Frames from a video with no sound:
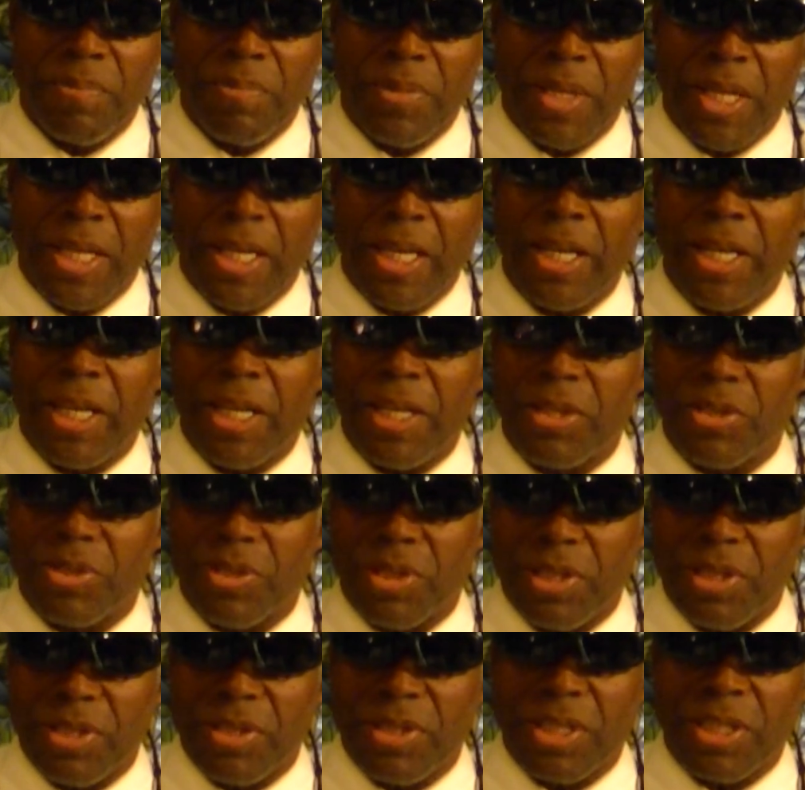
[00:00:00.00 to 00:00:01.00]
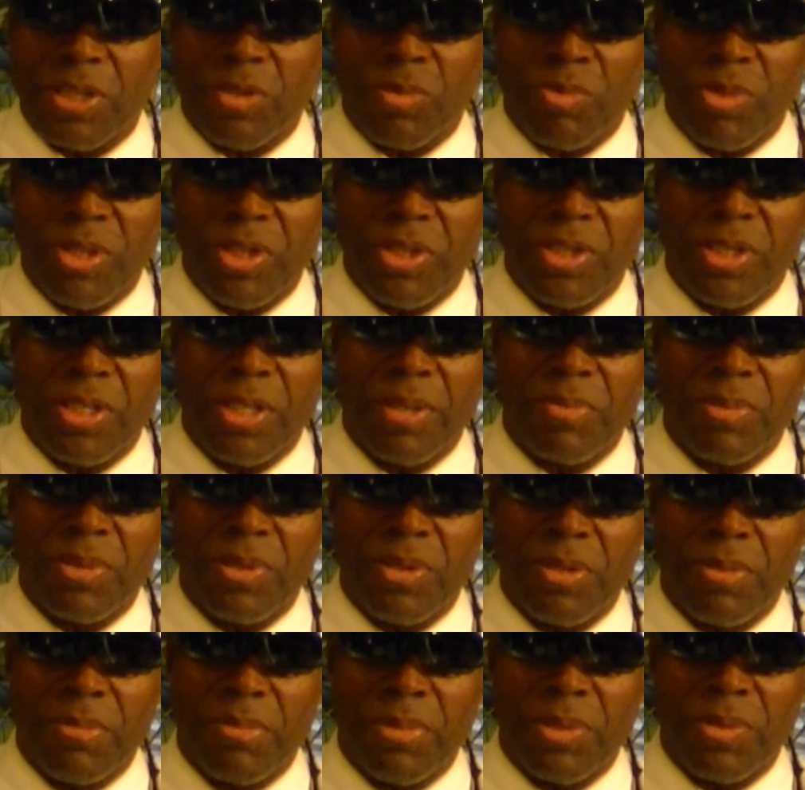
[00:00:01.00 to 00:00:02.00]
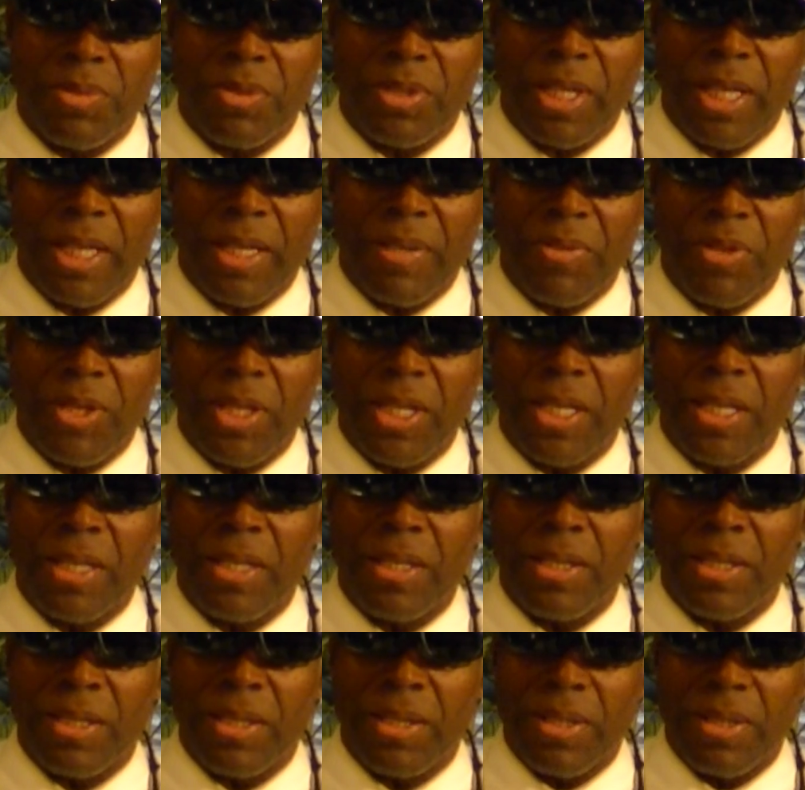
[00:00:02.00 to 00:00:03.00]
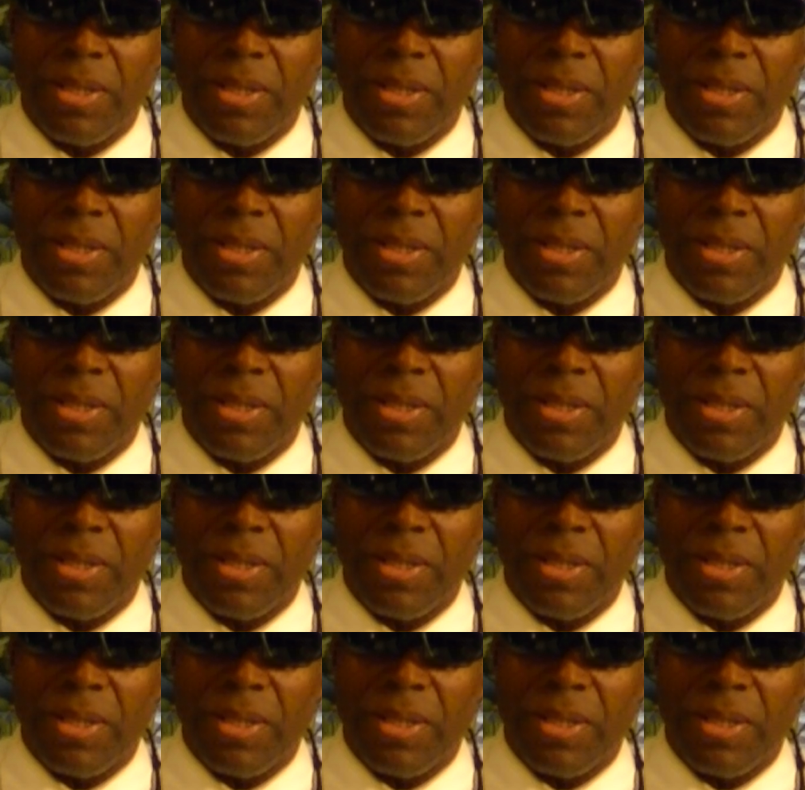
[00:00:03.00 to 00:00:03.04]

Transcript: And their insolence has reached up to the most high they didn't.